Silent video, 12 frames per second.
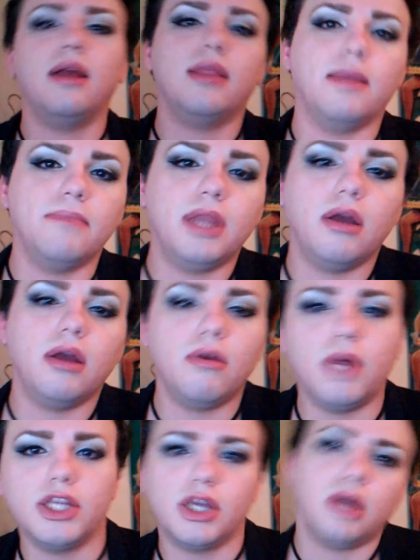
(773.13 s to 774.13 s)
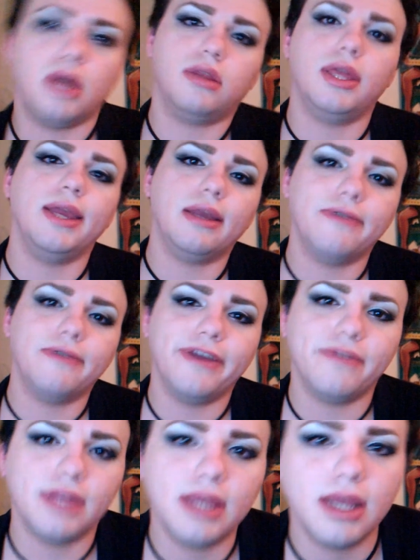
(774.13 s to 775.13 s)
let me know what y'all think of
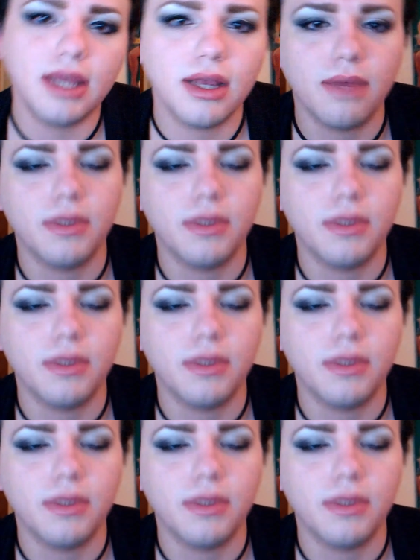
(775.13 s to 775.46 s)
everything,